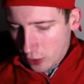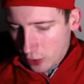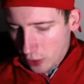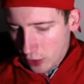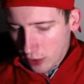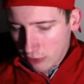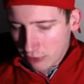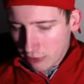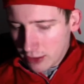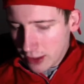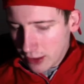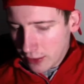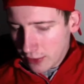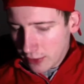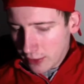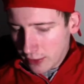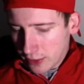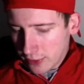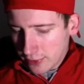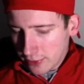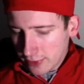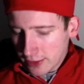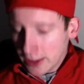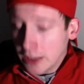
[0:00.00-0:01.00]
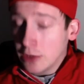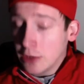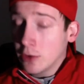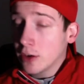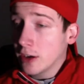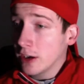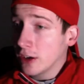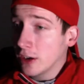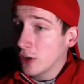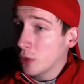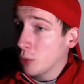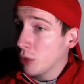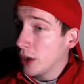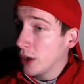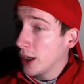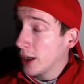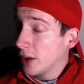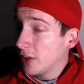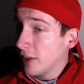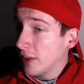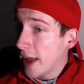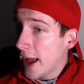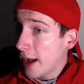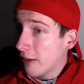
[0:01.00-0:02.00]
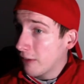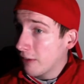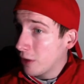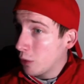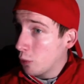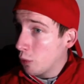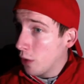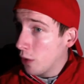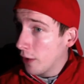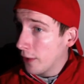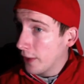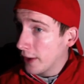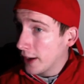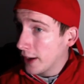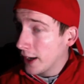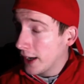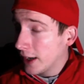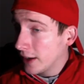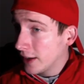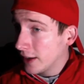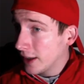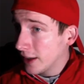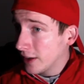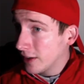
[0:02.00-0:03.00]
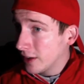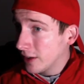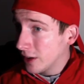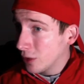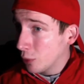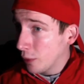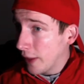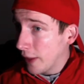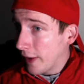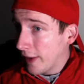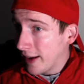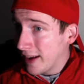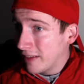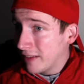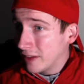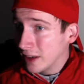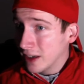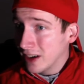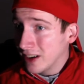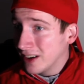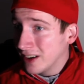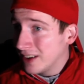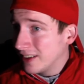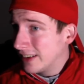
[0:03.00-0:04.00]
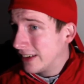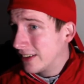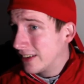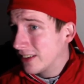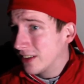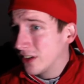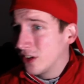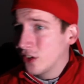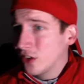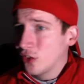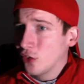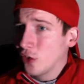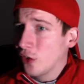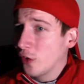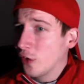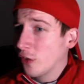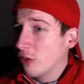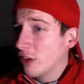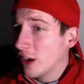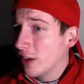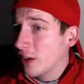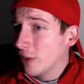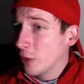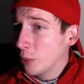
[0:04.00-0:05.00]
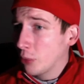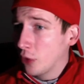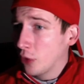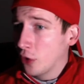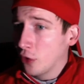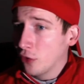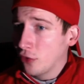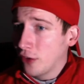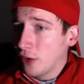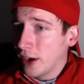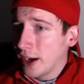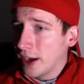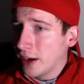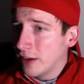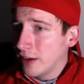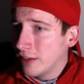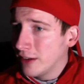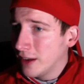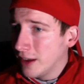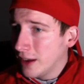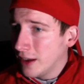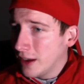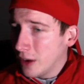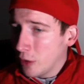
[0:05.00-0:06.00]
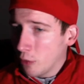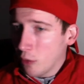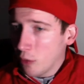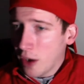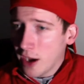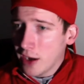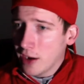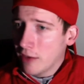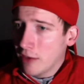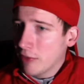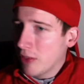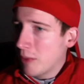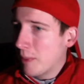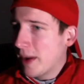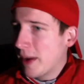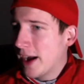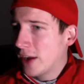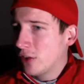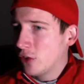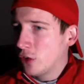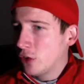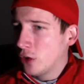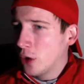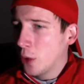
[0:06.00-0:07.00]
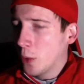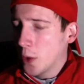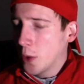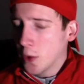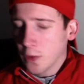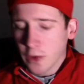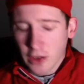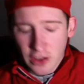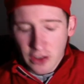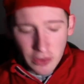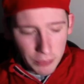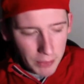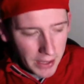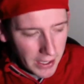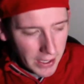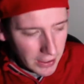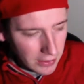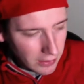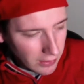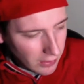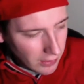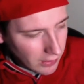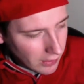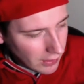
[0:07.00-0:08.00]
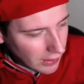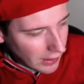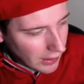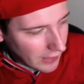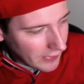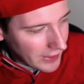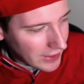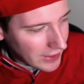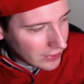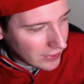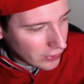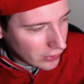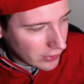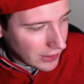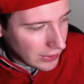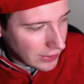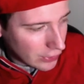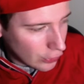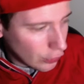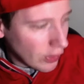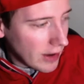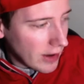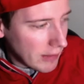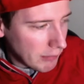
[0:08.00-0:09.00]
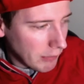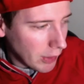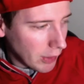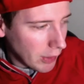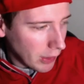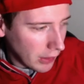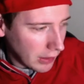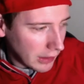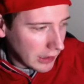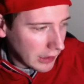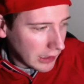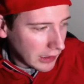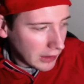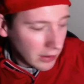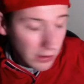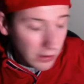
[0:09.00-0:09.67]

art like this and you can explain exactly what the contents is without having to hunt and search for a flavor profile, right off the bat you know what to expect, and that's great marketing.